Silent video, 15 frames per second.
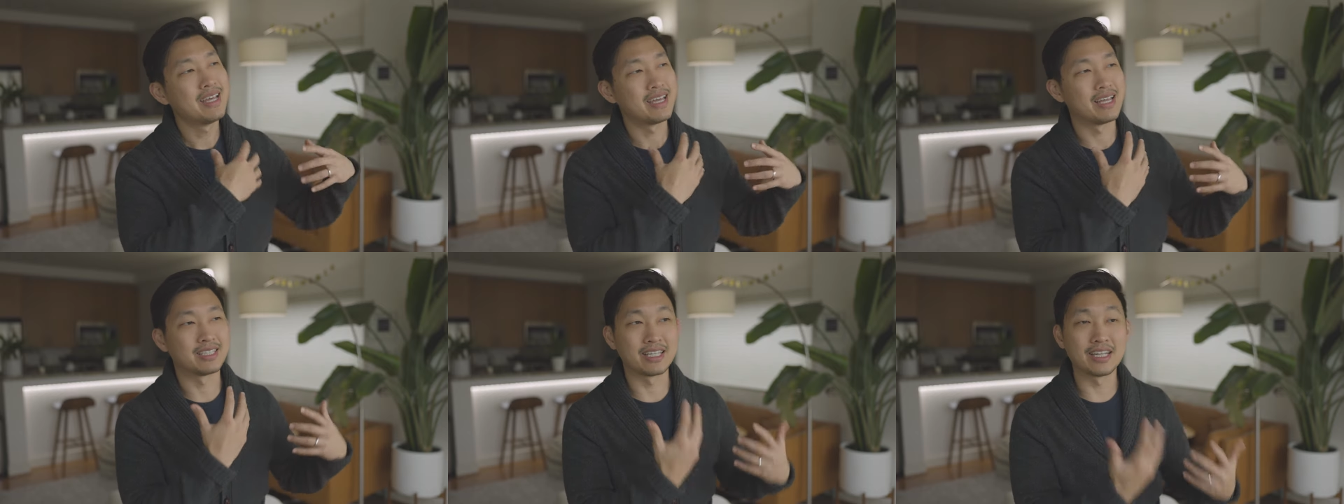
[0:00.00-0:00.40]

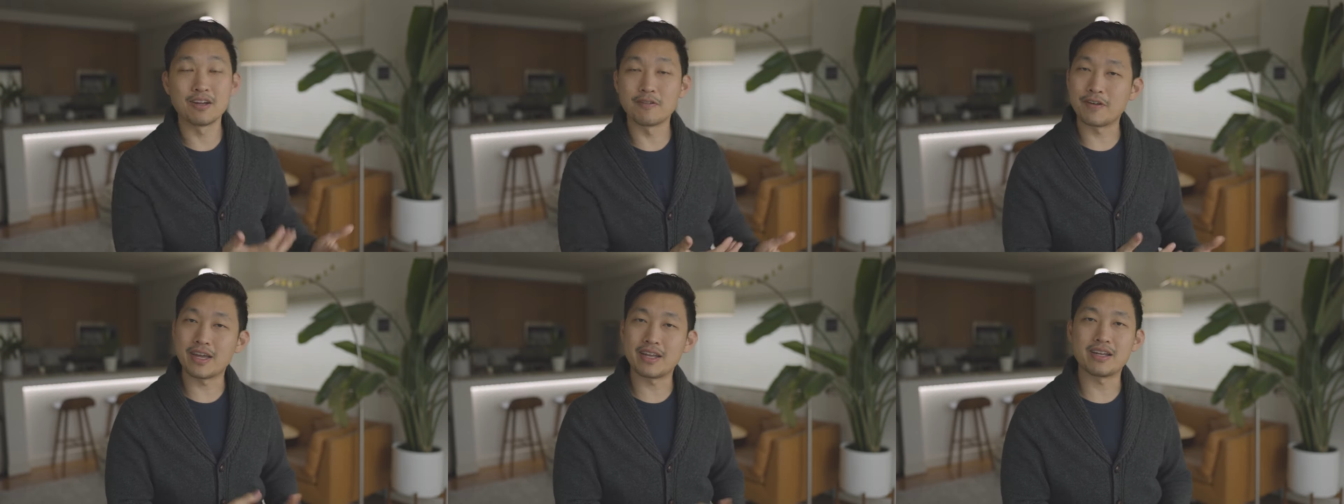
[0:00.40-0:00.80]
it's
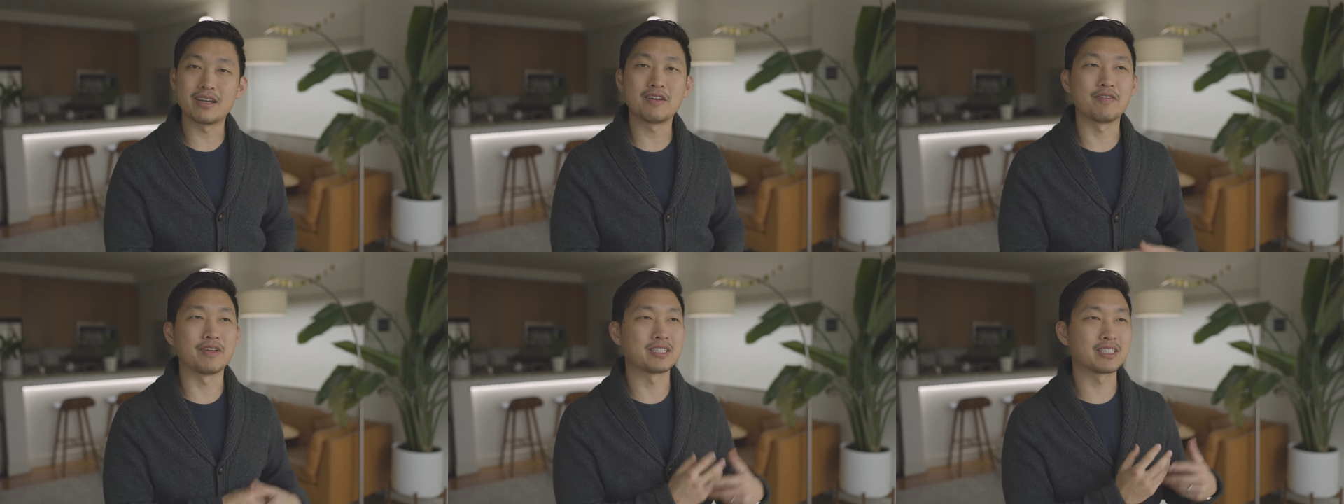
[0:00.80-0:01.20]

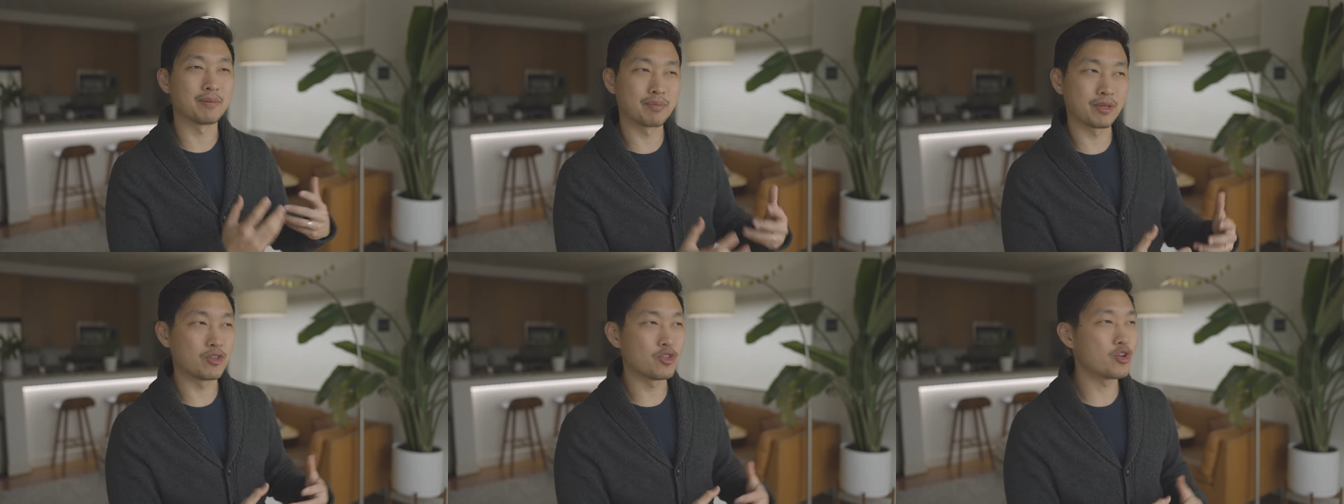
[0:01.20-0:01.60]
innovative, it's
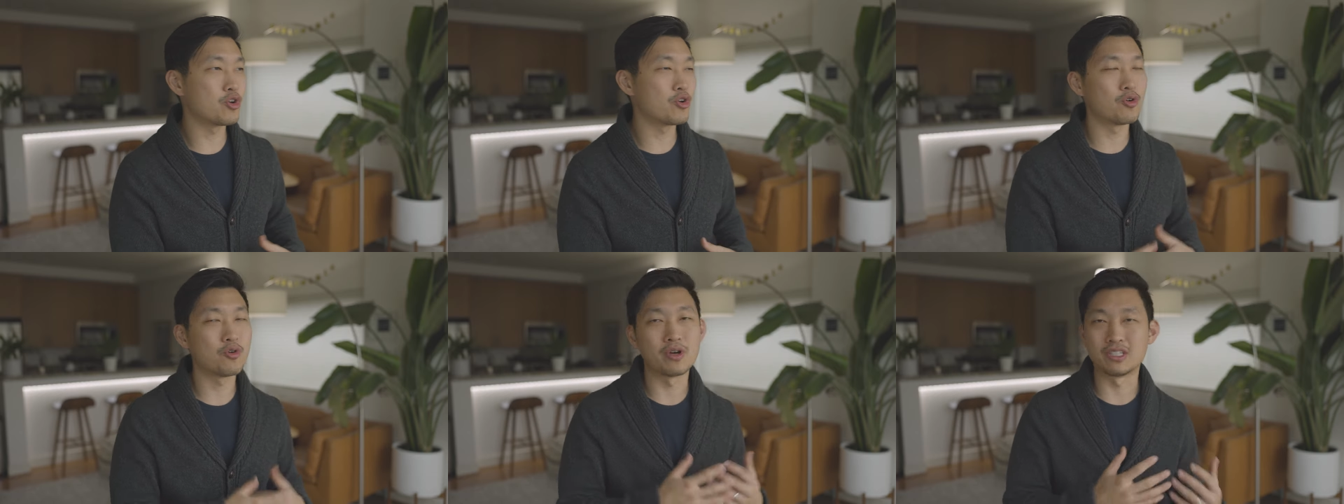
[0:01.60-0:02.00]
something
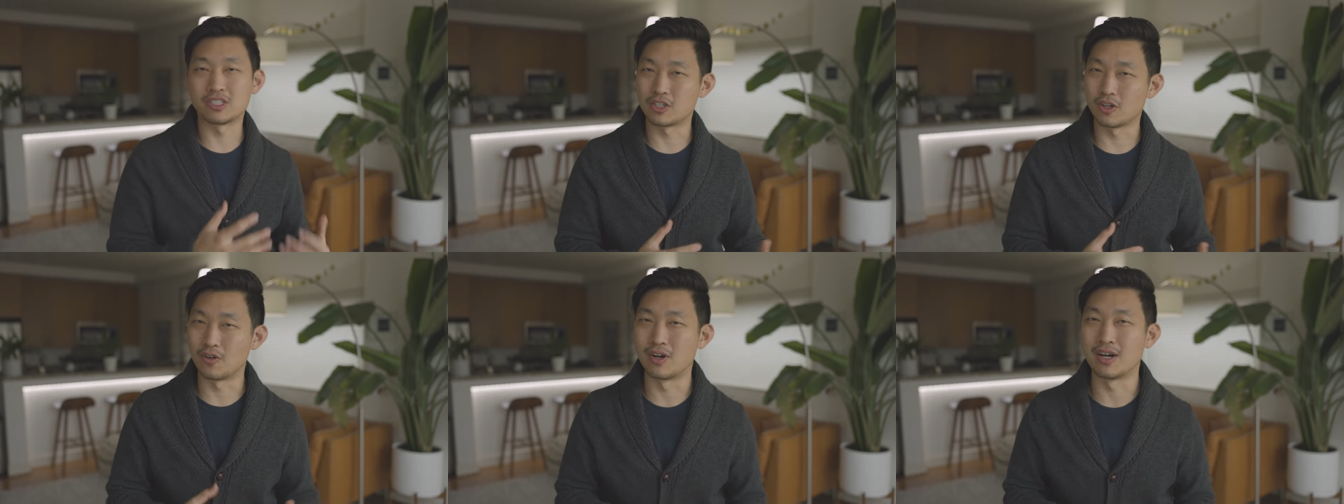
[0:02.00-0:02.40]
new and
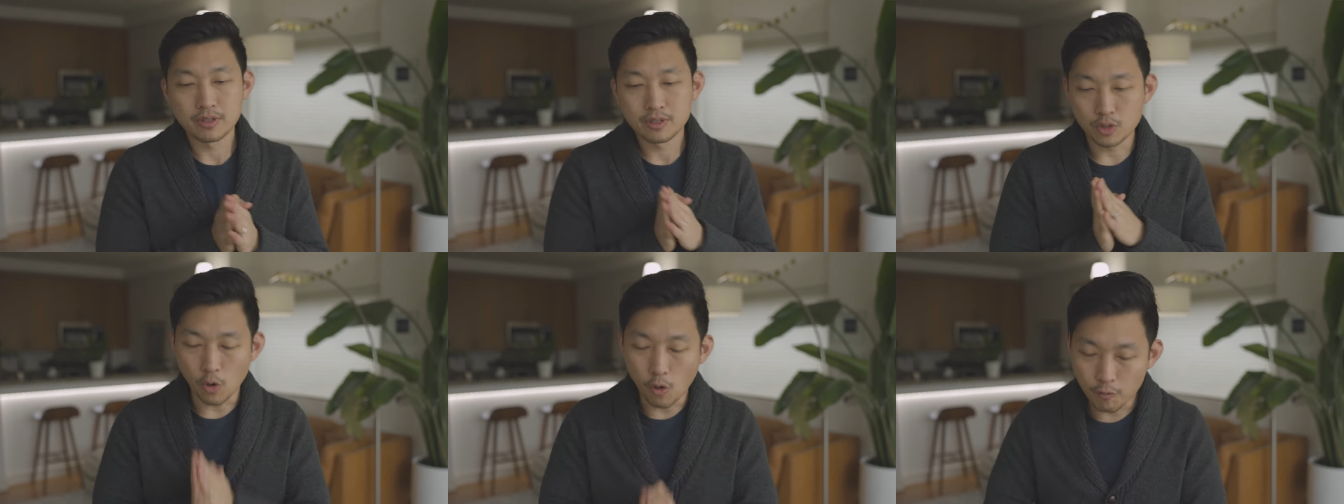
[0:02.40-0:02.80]
so on.
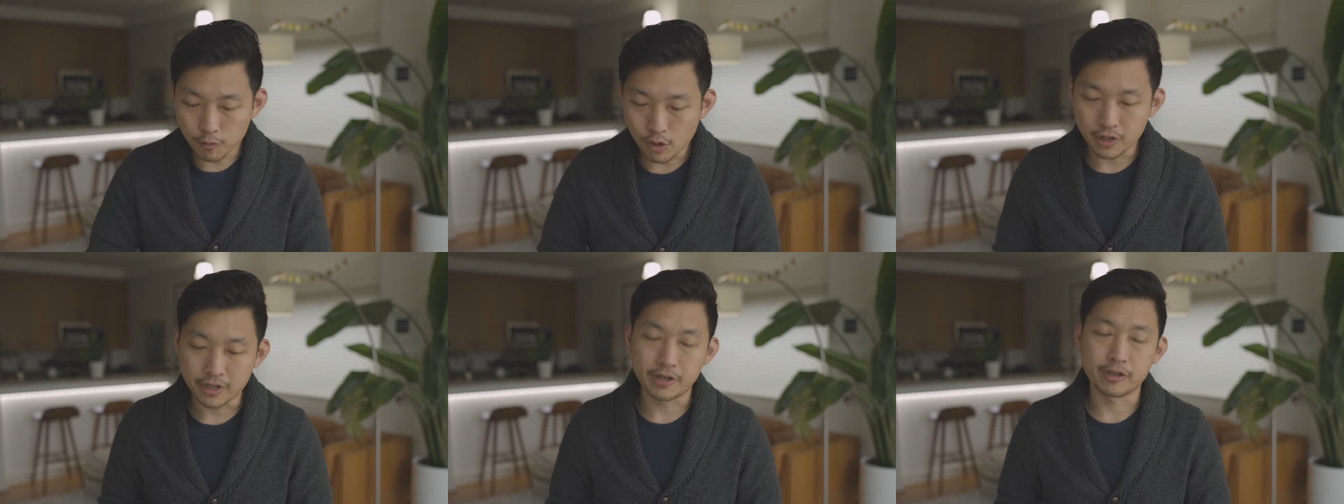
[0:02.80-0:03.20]
So
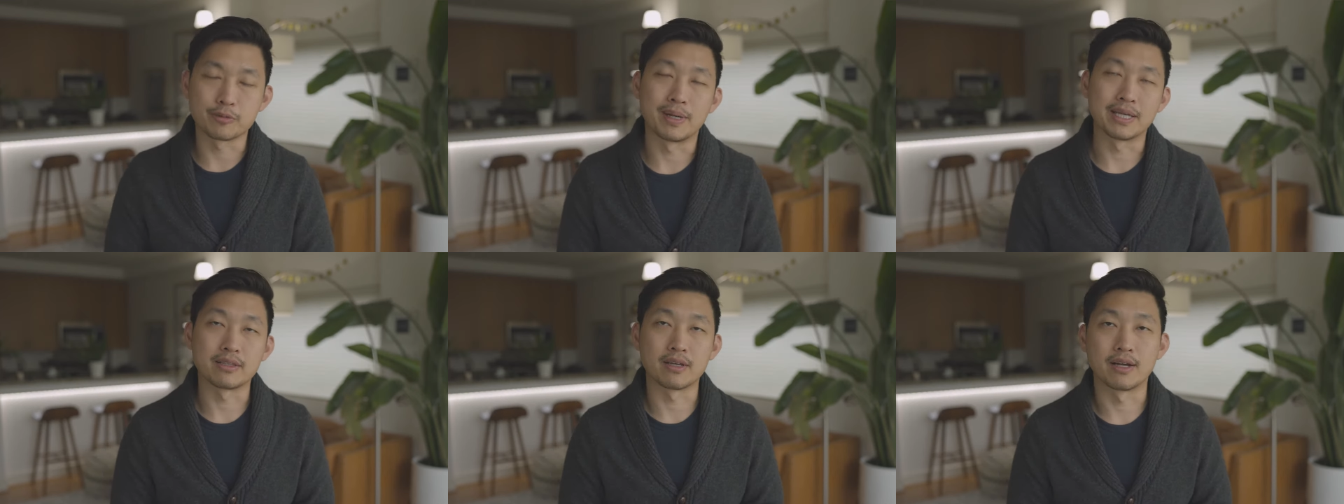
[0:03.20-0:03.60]
overall, here's
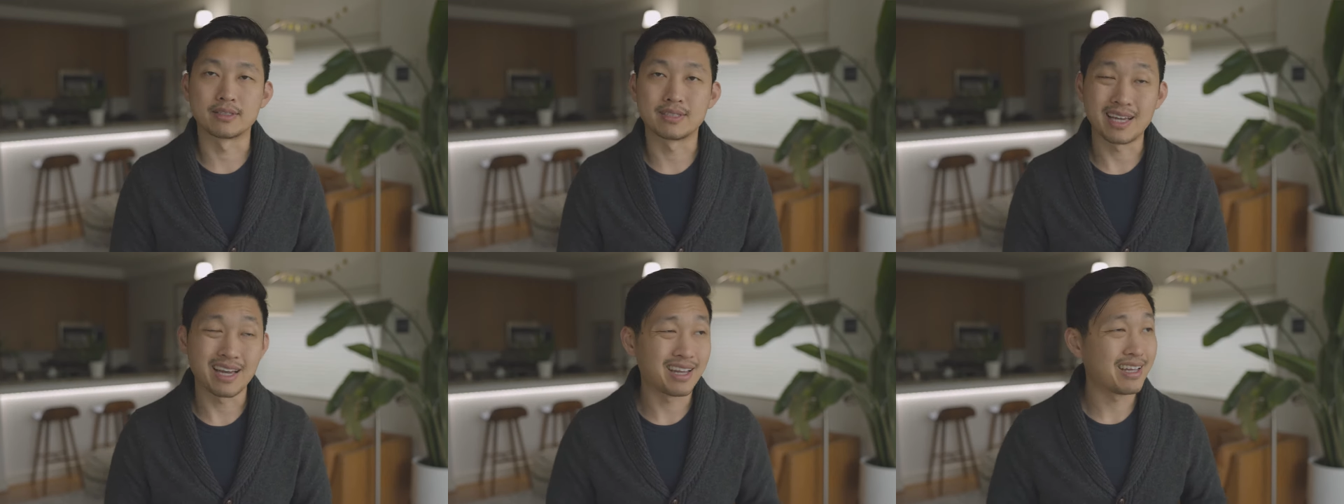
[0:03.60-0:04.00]
my thoughts.